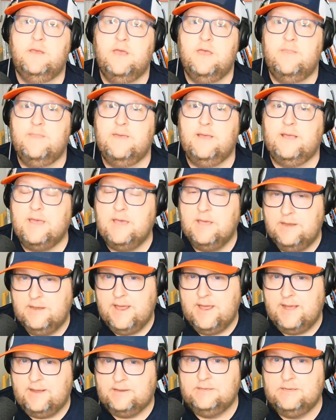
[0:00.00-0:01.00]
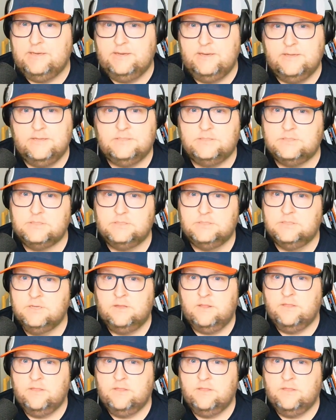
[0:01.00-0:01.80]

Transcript: and the connectedness.